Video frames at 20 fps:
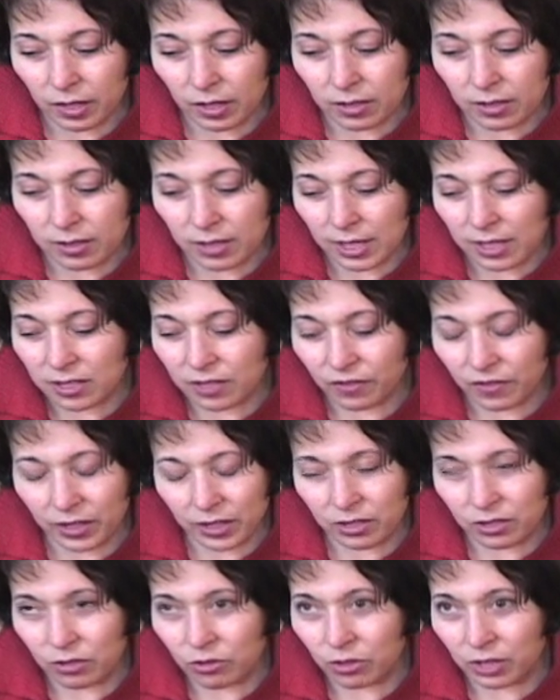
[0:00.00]
sense of
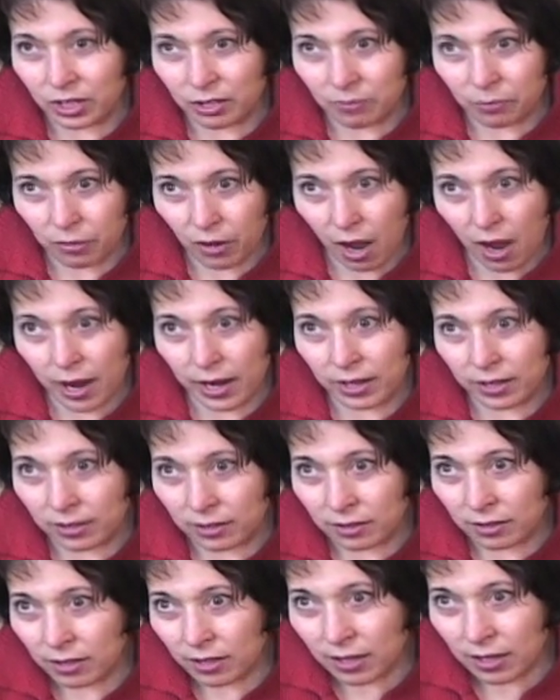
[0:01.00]
history and pride
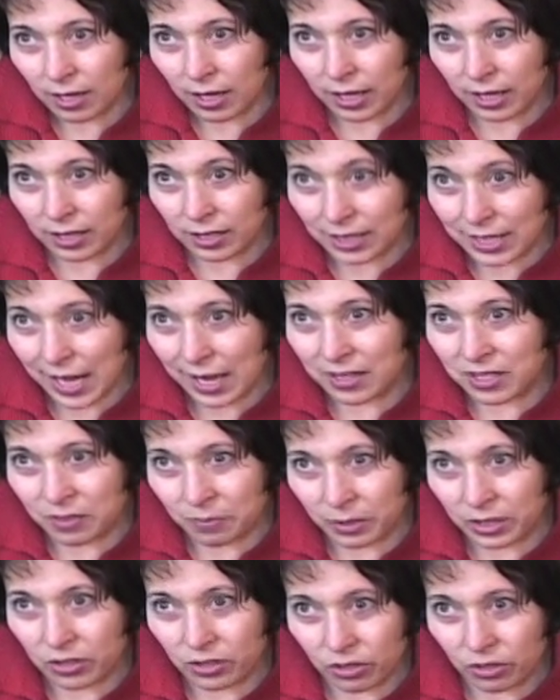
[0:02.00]
and
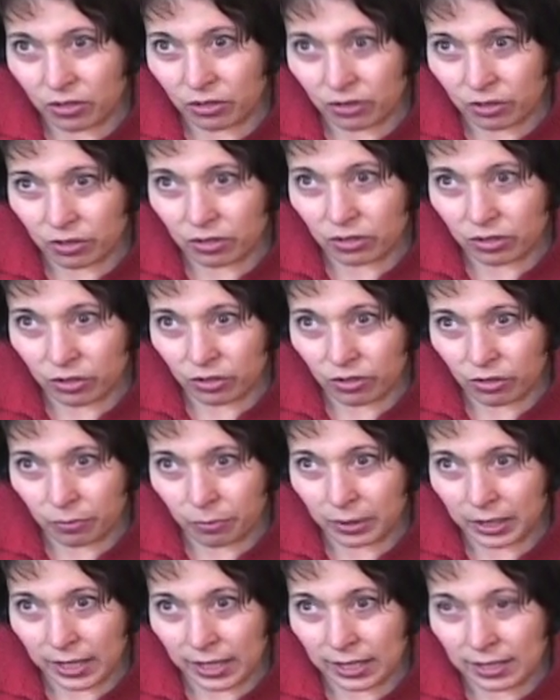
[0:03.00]
attachment to their
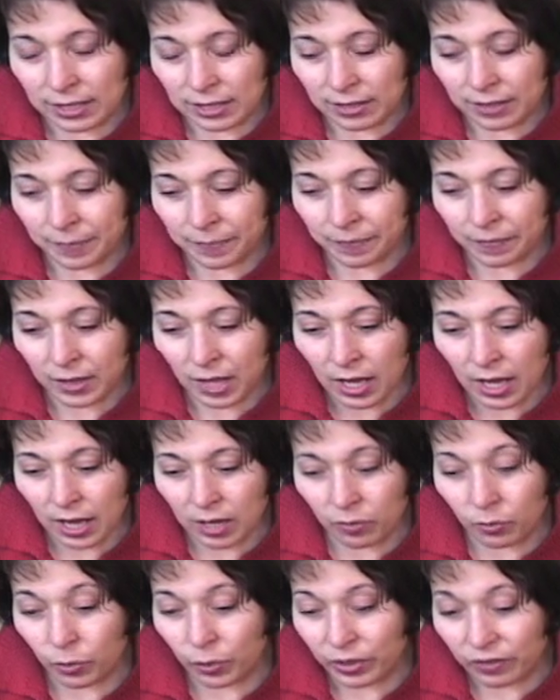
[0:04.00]
place.
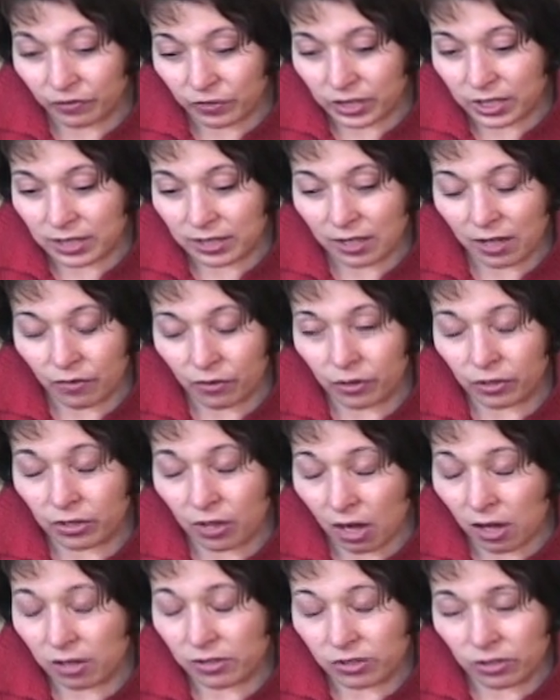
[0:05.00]
And we've discovered
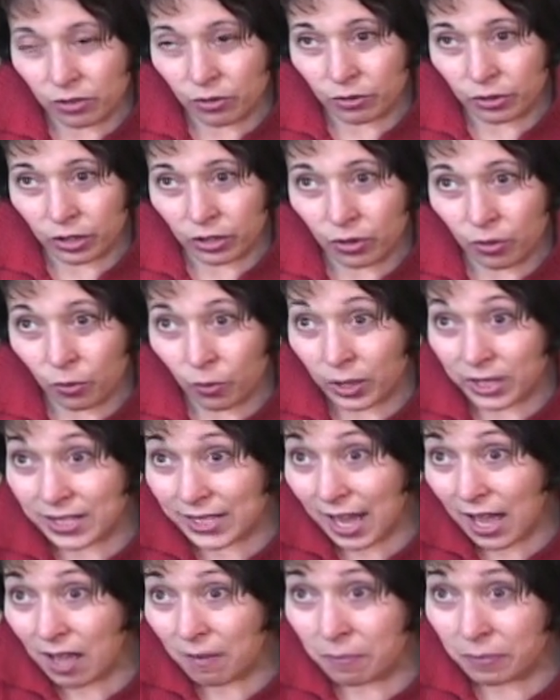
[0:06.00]
also, what's
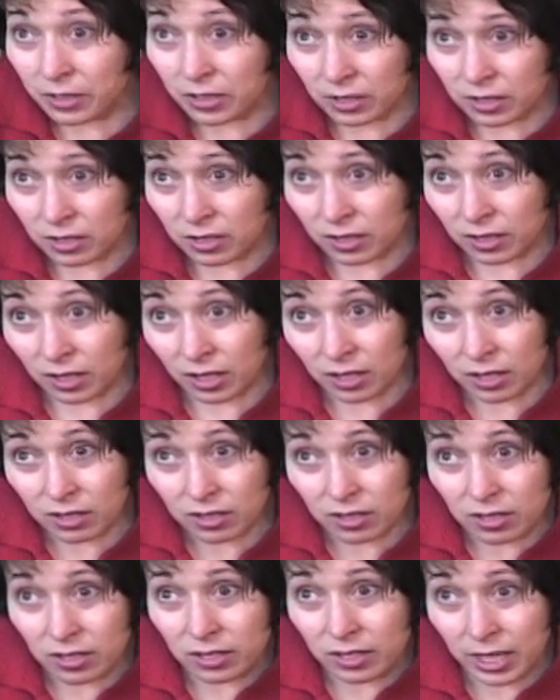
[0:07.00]
happened
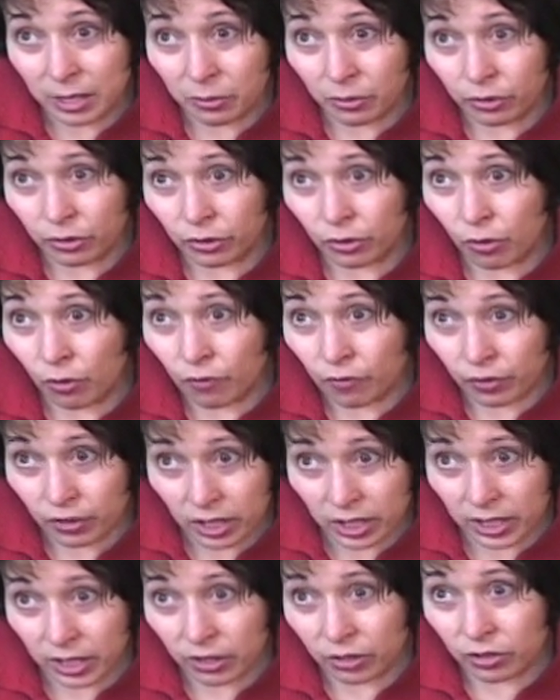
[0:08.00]
to the neighborhood over the
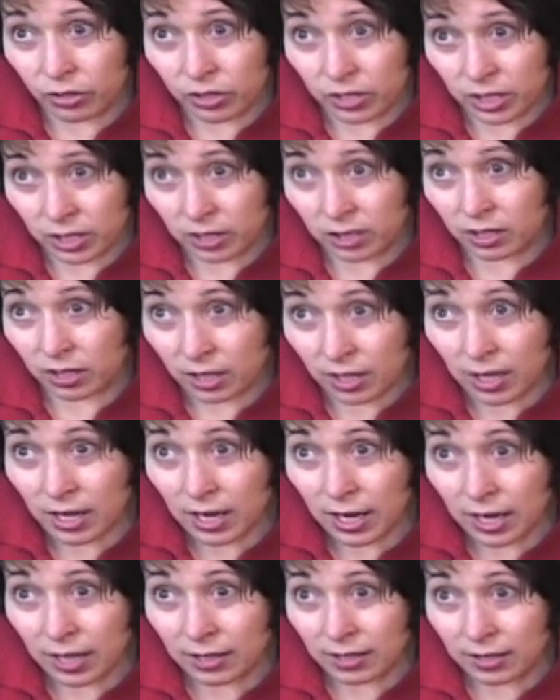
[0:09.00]
years,
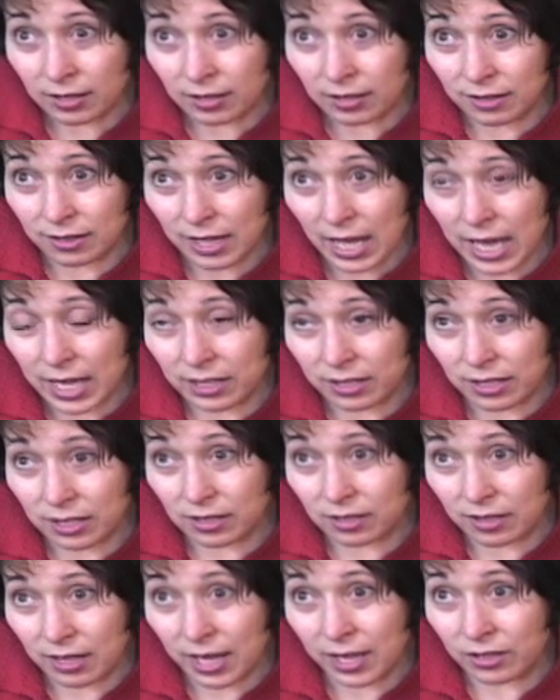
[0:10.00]
and
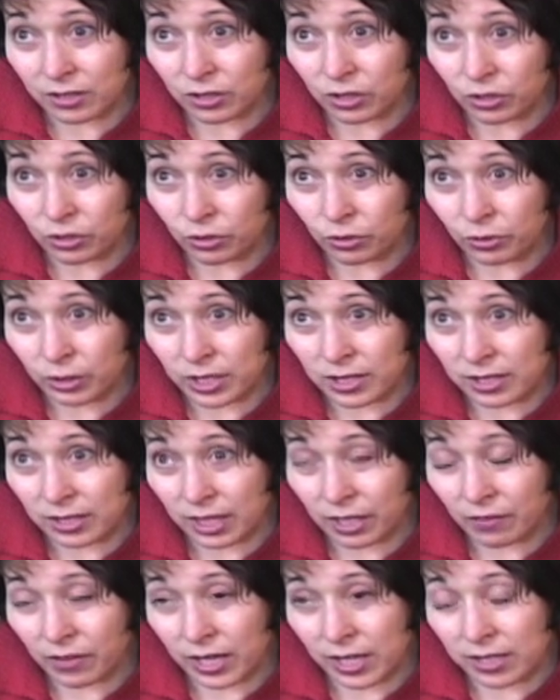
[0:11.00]
that too has
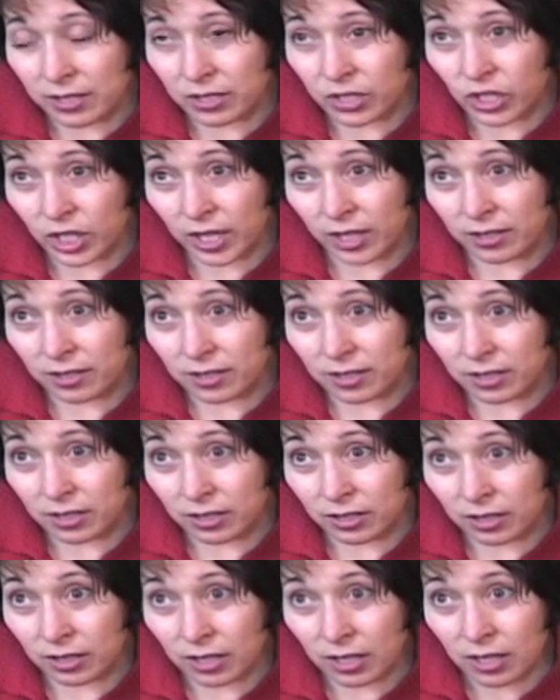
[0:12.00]
given us a chance
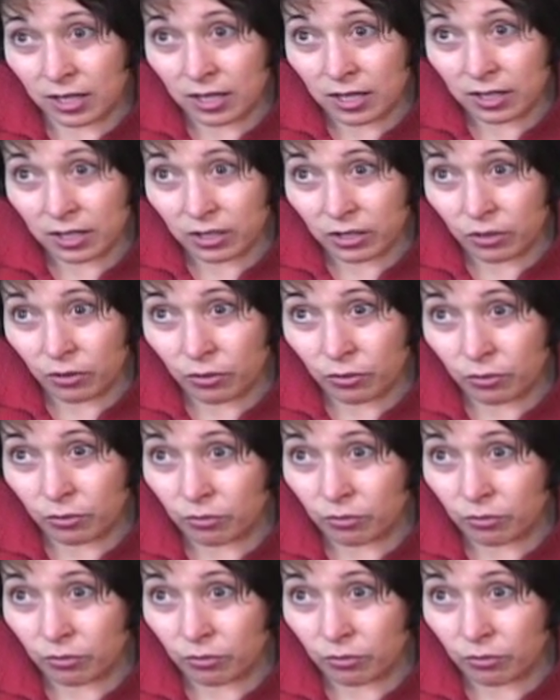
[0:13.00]
to, you know,